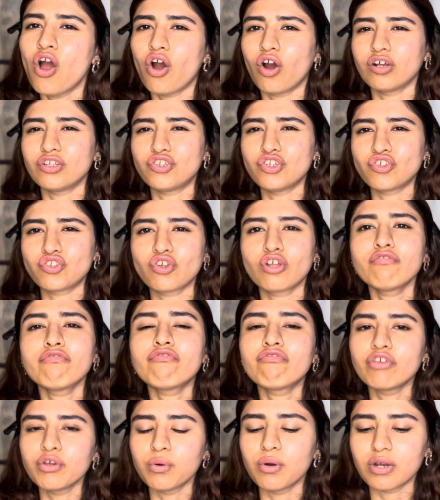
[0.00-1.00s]
or just on
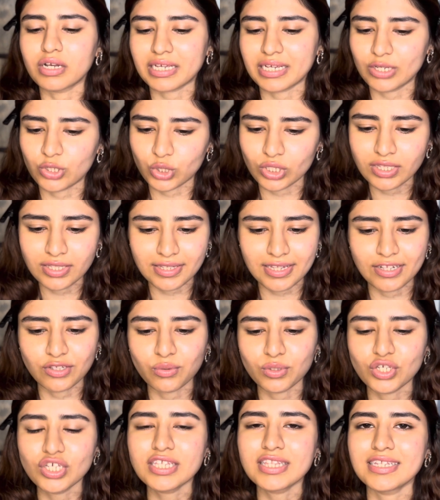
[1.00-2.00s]
few occasions, then
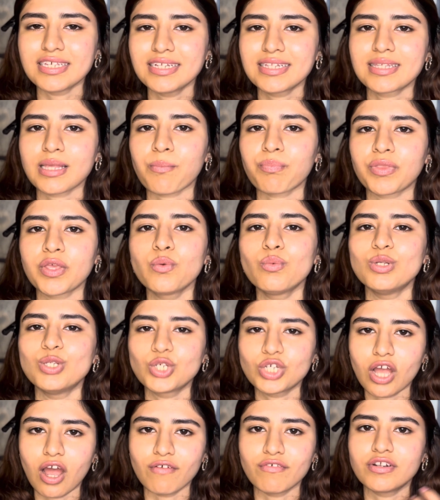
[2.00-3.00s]
you just need something
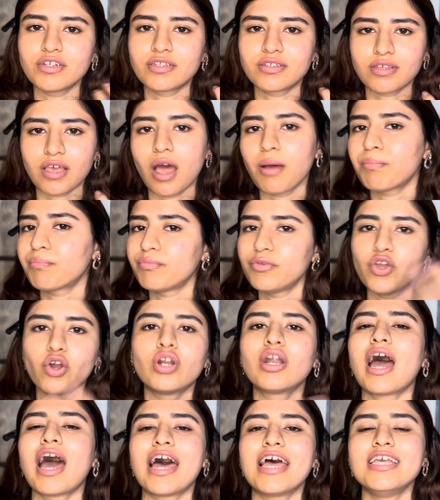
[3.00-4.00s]
which covers up
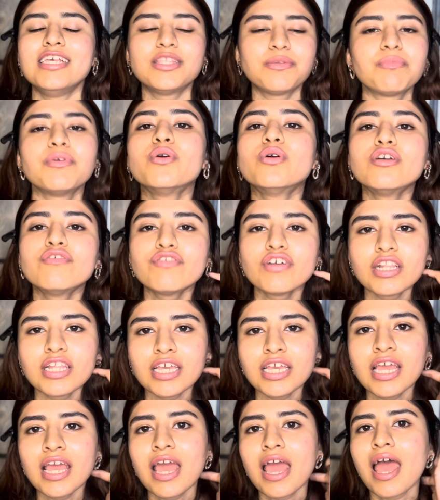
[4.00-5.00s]
your eyes
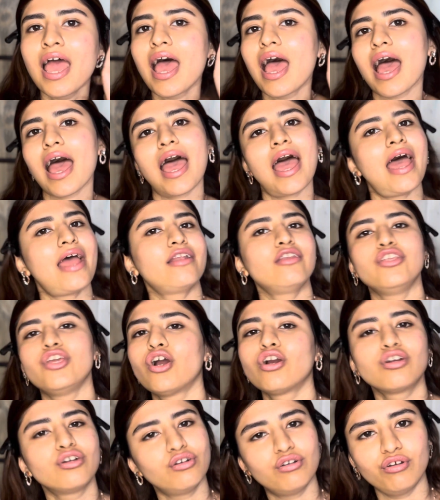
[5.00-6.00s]
beautifully and
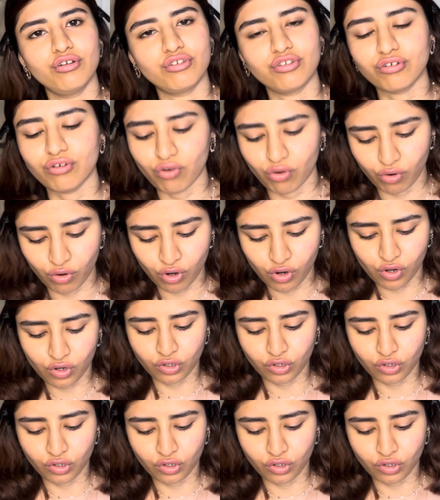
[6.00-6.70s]
you're good to go.